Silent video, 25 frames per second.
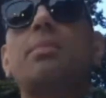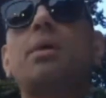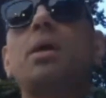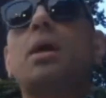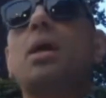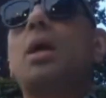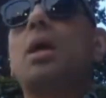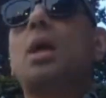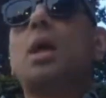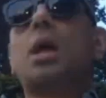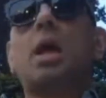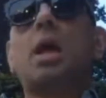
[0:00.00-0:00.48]

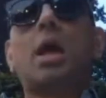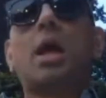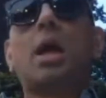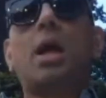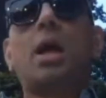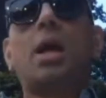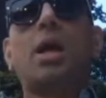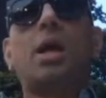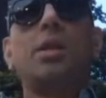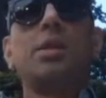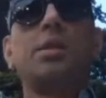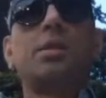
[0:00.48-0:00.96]

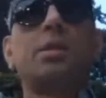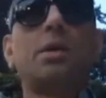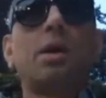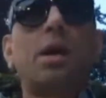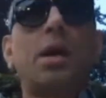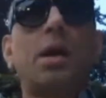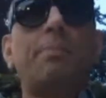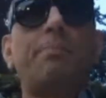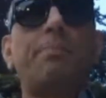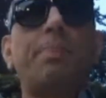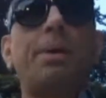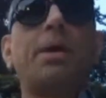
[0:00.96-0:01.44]
And
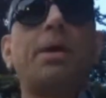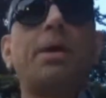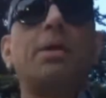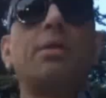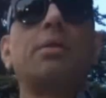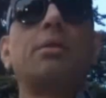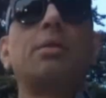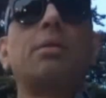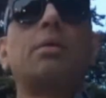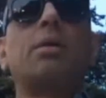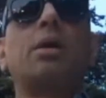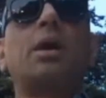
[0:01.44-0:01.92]

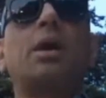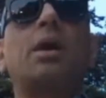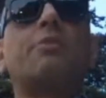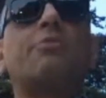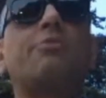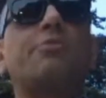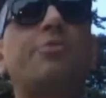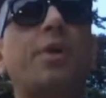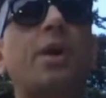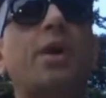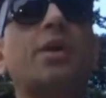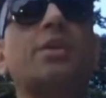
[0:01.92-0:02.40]

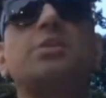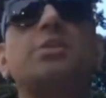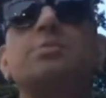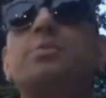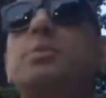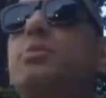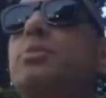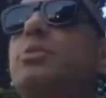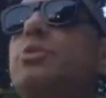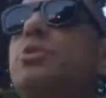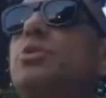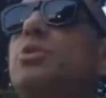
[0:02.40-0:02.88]
our
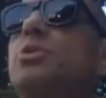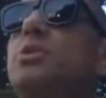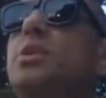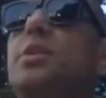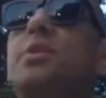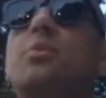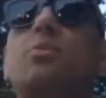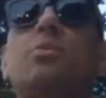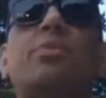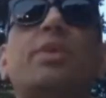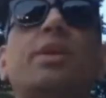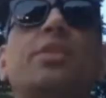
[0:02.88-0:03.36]
fine has been
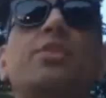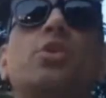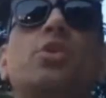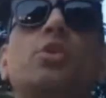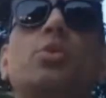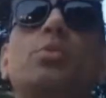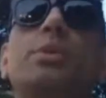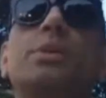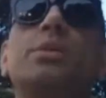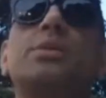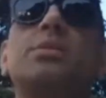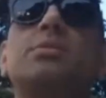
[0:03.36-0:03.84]
reduced. I think we've
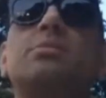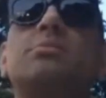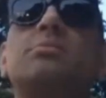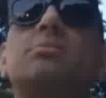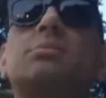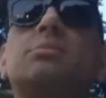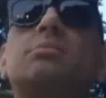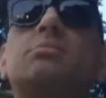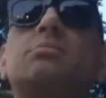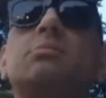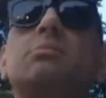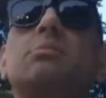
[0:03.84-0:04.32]
ended up with a
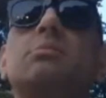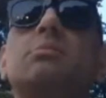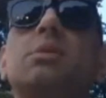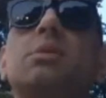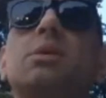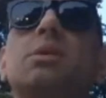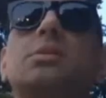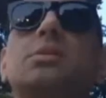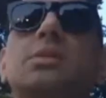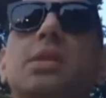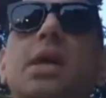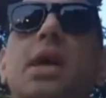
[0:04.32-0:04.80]

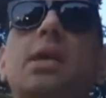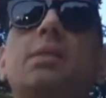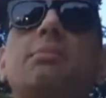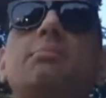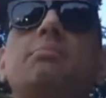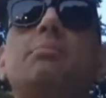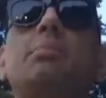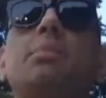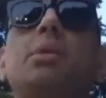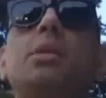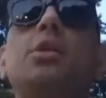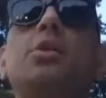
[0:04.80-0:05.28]

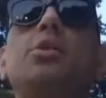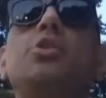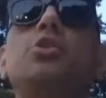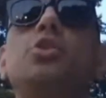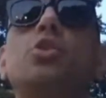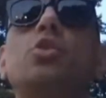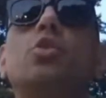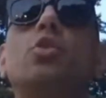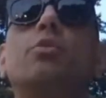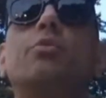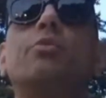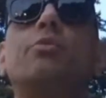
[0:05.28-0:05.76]
€10
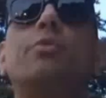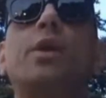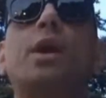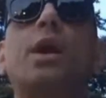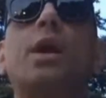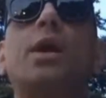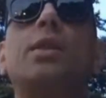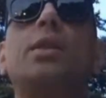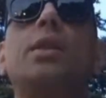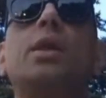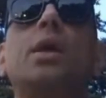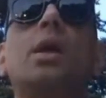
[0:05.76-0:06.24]
million
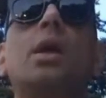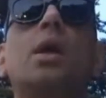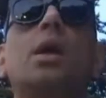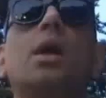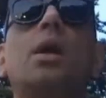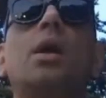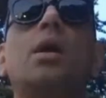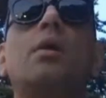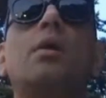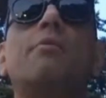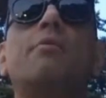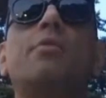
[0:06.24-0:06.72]
fine
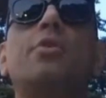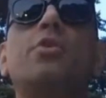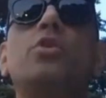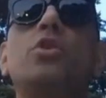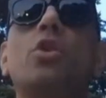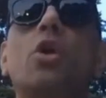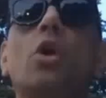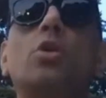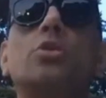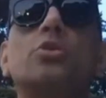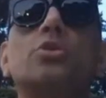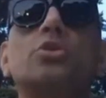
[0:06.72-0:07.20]
for
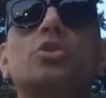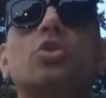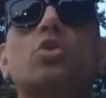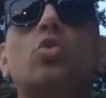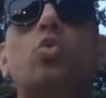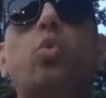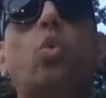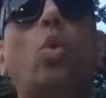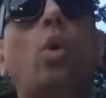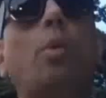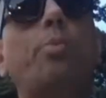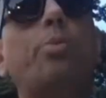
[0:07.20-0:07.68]
not
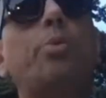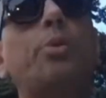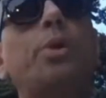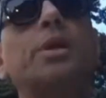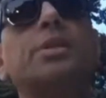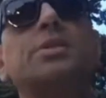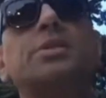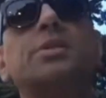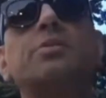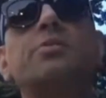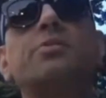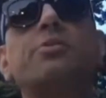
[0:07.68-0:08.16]

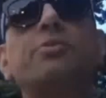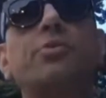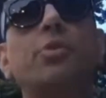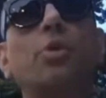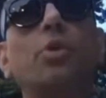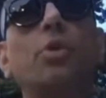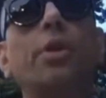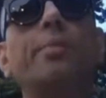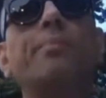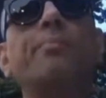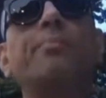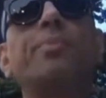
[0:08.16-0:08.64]
cooperating
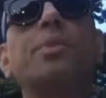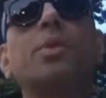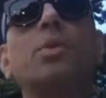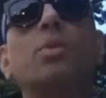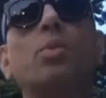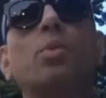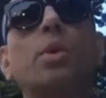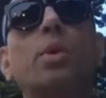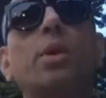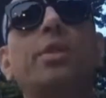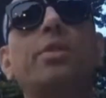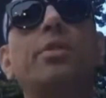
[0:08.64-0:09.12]
fully
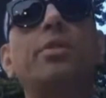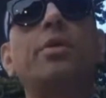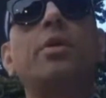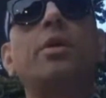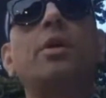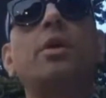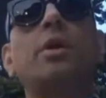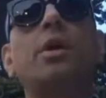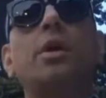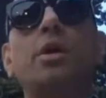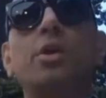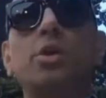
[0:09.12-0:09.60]
with
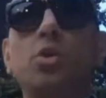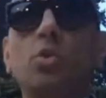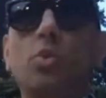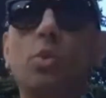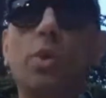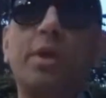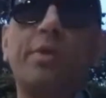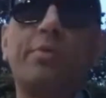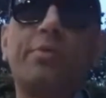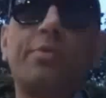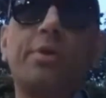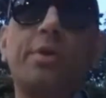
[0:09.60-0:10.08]

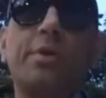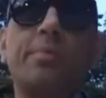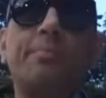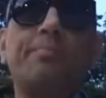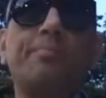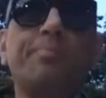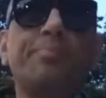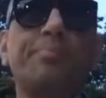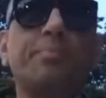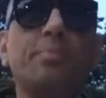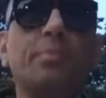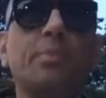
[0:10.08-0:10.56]
UEFA.
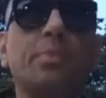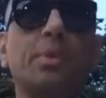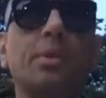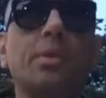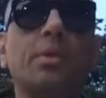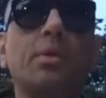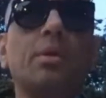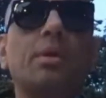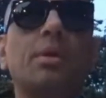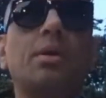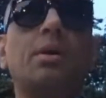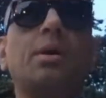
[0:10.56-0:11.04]

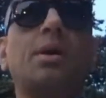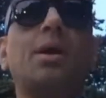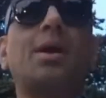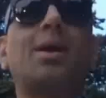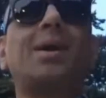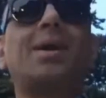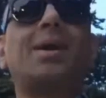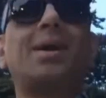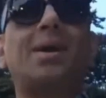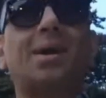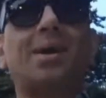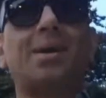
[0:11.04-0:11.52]

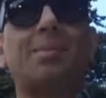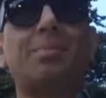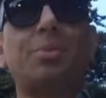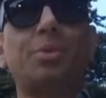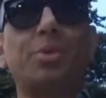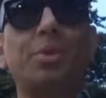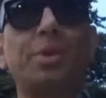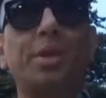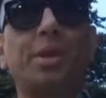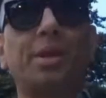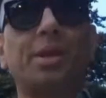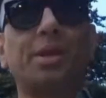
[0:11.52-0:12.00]
Bloody
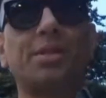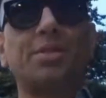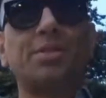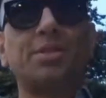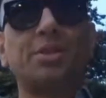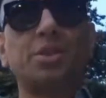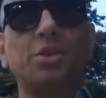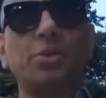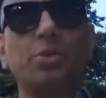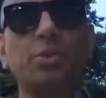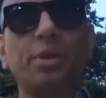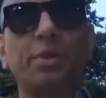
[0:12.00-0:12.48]
hearty
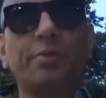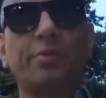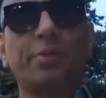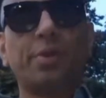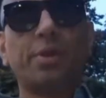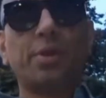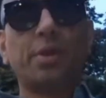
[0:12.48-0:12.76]
UEFA.